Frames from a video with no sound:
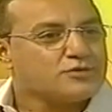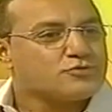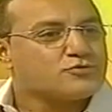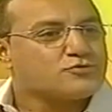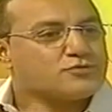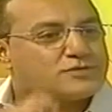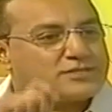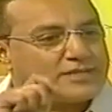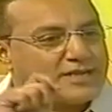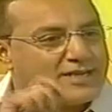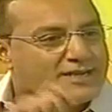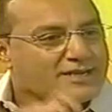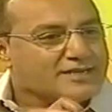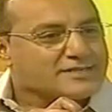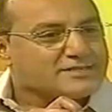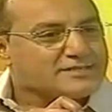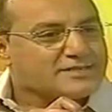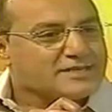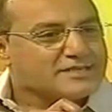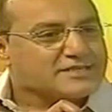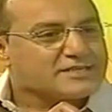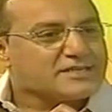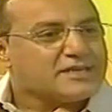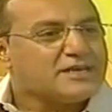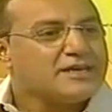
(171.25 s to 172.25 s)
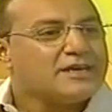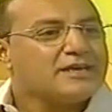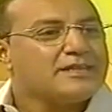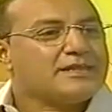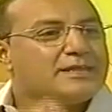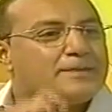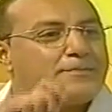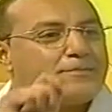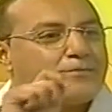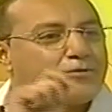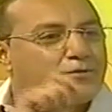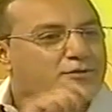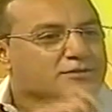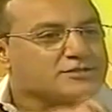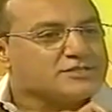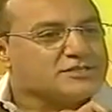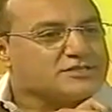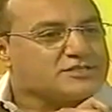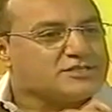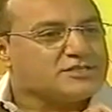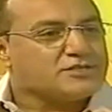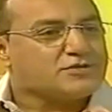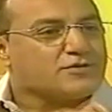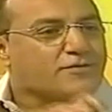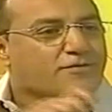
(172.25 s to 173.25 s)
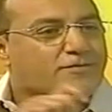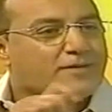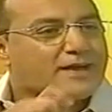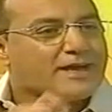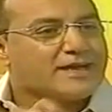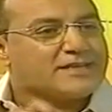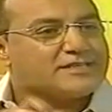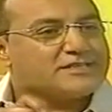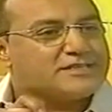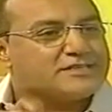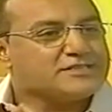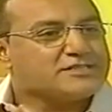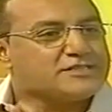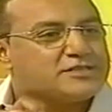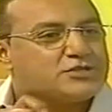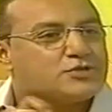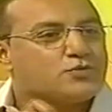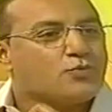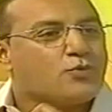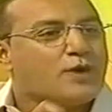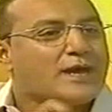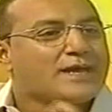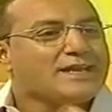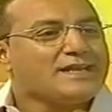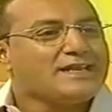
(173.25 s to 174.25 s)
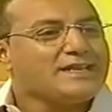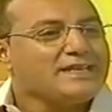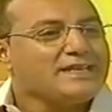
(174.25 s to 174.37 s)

to tell us that the processes of licenses were